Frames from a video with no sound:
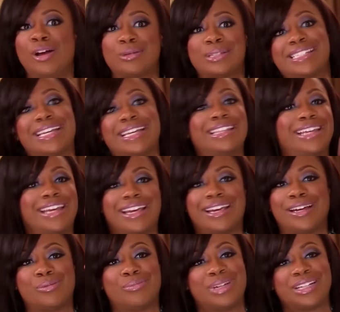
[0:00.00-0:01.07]
We know
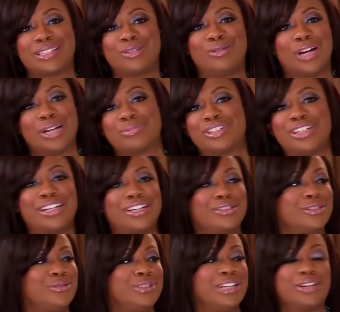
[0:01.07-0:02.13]
Cynthia ain't gonna bust a grape. She
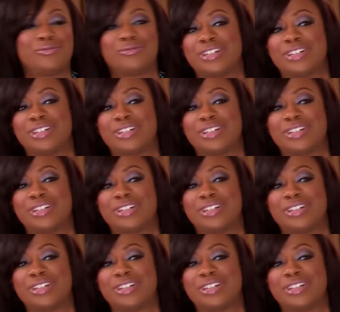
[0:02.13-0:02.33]
ain't gonna do